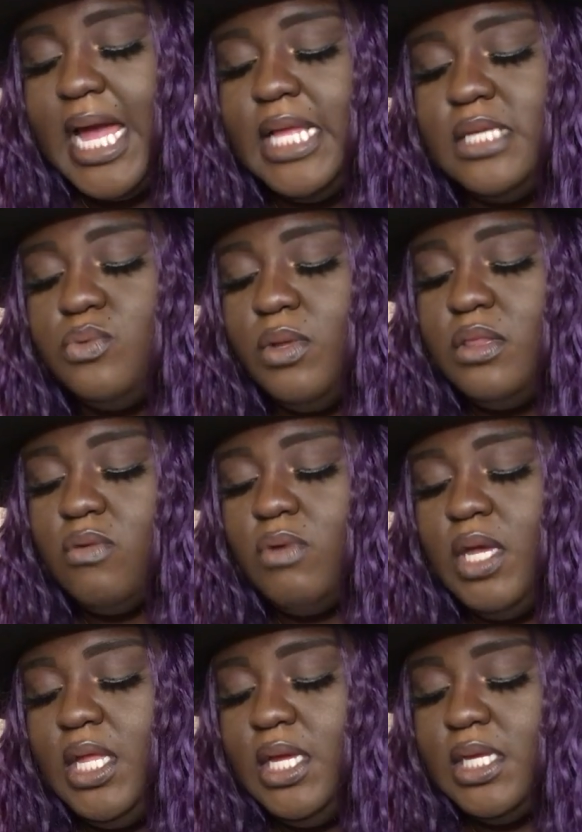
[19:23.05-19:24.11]
That is what the
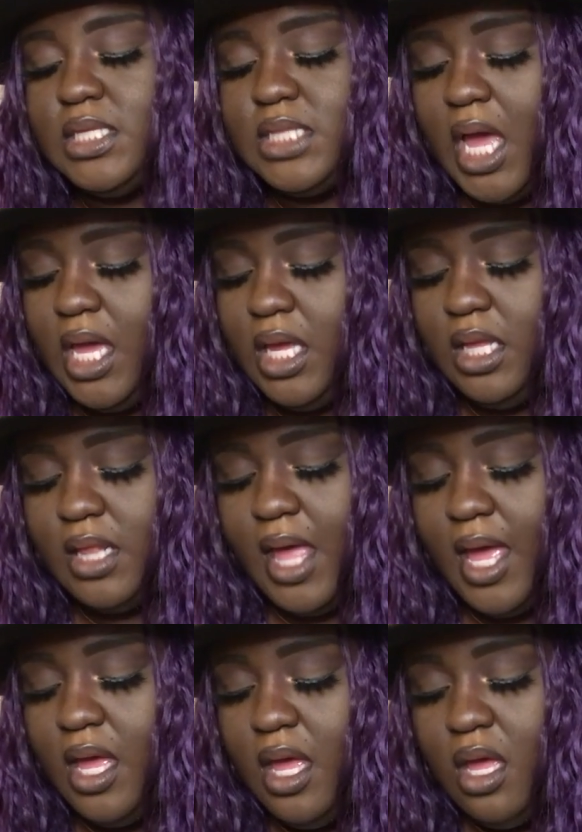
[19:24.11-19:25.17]
reading is saying,
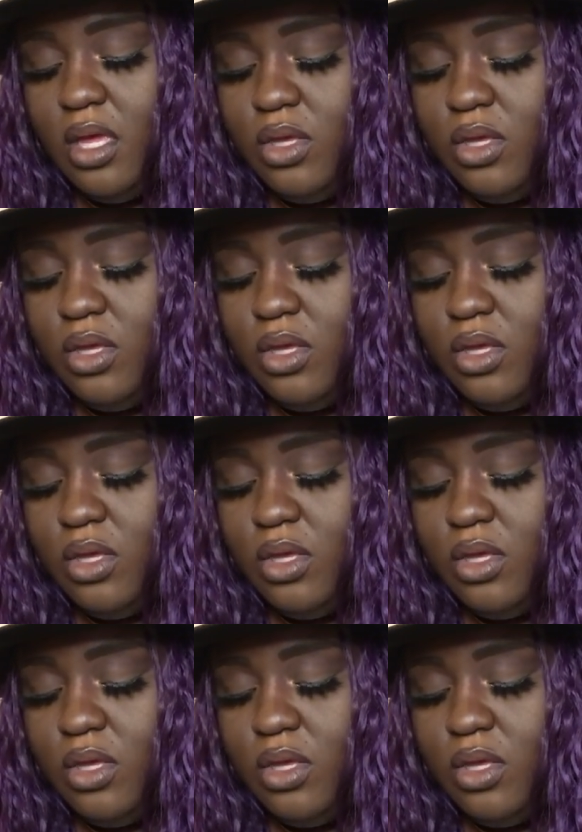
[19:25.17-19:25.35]
that